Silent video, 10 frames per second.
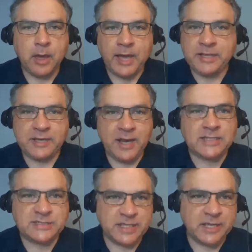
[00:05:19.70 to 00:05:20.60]
I did
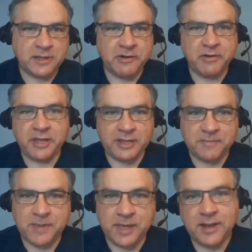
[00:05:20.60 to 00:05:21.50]
not see clearly at
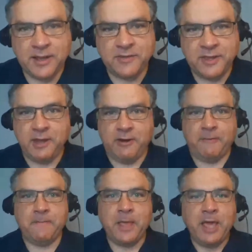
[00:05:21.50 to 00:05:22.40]
the beginning of the year.